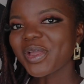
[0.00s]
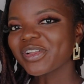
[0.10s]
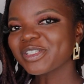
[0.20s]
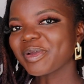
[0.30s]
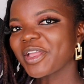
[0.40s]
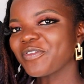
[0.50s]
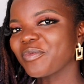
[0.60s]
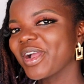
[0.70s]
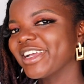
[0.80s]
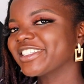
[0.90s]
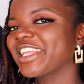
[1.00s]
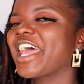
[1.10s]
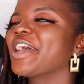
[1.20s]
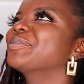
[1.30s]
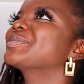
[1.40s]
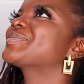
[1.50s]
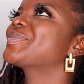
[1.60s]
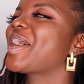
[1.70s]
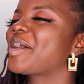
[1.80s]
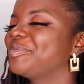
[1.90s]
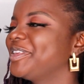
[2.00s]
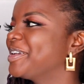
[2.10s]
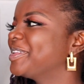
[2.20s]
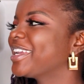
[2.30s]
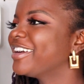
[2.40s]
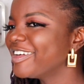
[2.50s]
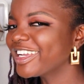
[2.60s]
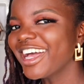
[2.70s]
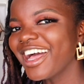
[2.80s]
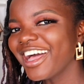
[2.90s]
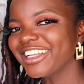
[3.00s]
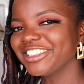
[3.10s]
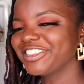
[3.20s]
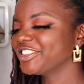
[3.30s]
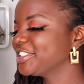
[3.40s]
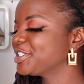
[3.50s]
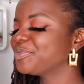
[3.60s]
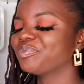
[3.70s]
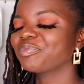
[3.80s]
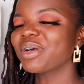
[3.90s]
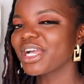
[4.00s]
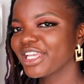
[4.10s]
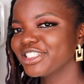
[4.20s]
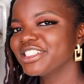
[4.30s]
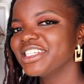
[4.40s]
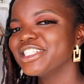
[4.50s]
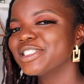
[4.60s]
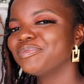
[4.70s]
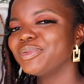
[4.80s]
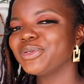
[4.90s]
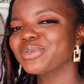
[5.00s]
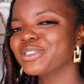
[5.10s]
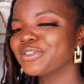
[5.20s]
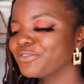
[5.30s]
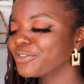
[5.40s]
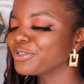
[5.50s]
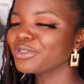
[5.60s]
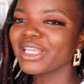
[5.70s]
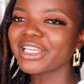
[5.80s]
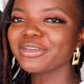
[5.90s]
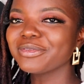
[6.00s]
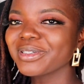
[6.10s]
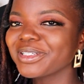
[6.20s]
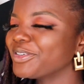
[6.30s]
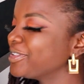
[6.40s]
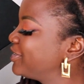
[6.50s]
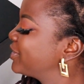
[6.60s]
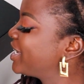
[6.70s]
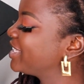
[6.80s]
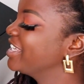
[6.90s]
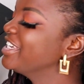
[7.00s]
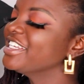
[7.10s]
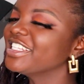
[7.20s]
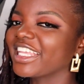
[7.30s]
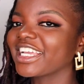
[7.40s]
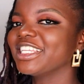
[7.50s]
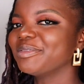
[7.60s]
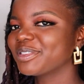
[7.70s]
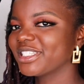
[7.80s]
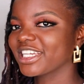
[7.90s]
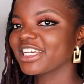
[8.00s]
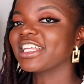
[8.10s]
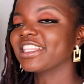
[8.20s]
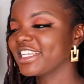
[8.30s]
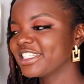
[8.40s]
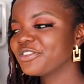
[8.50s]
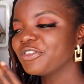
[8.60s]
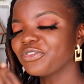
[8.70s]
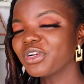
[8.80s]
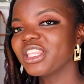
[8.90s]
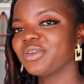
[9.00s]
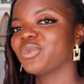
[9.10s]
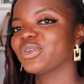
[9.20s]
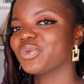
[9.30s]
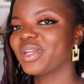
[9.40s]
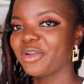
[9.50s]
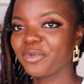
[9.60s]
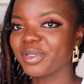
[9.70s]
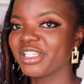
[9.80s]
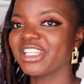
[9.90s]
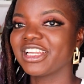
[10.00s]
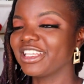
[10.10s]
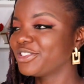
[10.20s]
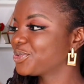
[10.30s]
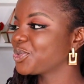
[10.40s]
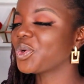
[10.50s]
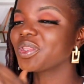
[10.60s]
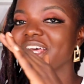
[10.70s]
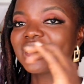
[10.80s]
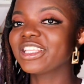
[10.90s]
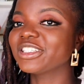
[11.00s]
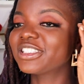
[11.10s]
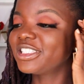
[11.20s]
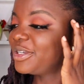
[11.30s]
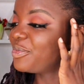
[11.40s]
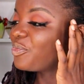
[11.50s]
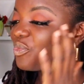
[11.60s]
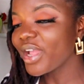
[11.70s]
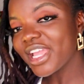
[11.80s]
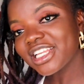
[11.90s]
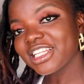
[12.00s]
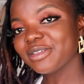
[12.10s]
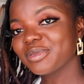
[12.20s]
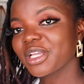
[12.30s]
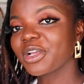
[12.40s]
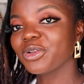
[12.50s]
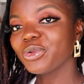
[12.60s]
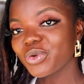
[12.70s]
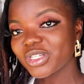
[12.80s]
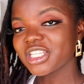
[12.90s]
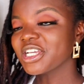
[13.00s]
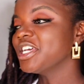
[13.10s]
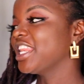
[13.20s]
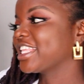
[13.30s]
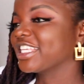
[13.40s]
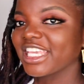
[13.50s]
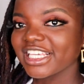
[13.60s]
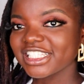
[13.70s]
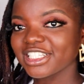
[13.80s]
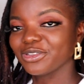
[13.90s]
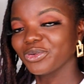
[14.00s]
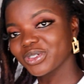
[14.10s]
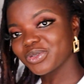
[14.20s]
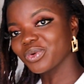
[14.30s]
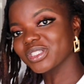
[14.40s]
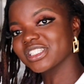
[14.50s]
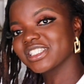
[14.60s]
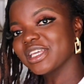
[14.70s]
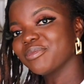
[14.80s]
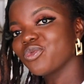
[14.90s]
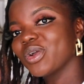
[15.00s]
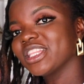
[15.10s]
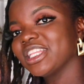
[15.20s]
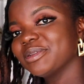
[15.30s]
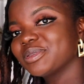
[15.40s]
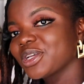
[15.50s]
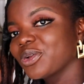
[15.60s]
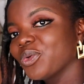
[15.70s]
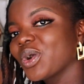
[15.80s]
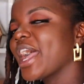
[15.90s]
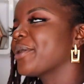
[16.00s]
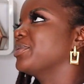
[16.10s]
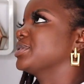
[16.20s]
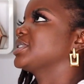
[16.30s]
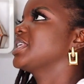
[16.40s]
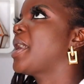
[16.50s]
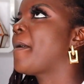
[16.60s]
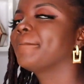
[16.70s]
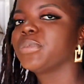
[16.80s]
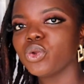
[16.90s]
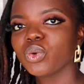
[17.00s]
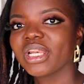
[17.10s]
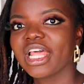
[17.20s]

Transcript: I got this package from YSL and I was so happy. I was like, oh my god, you know, the packaging is beautiful. Like, oh my god, look at like a lipstick. And then the funny thing was when I opened it and I saw that the way the lipstick looked, like the casing looked, was the same way the lipstick looked. I was blown.